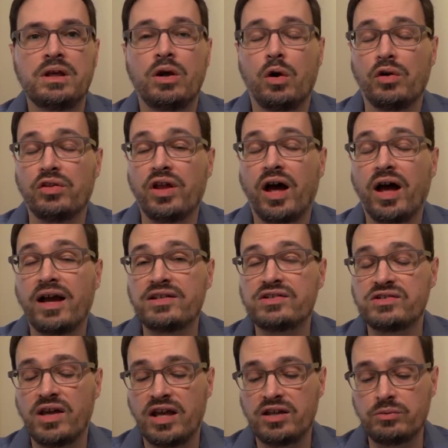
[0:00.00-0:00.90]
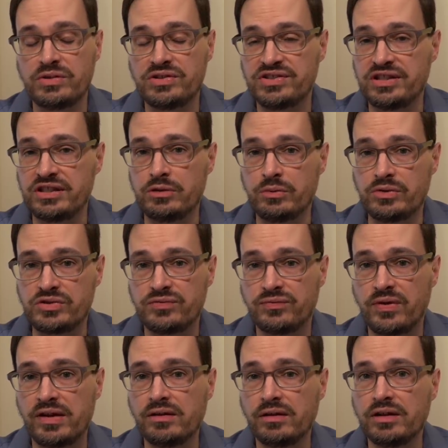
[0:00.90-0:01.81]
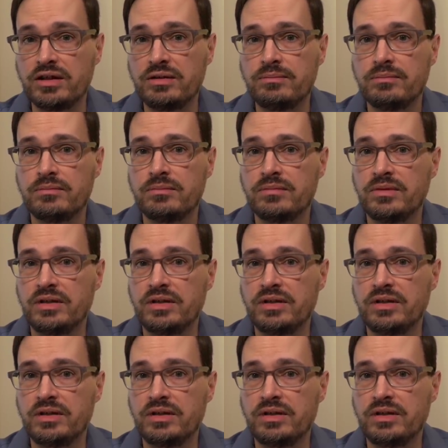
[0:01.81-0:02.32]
On the high side, we see he was friendly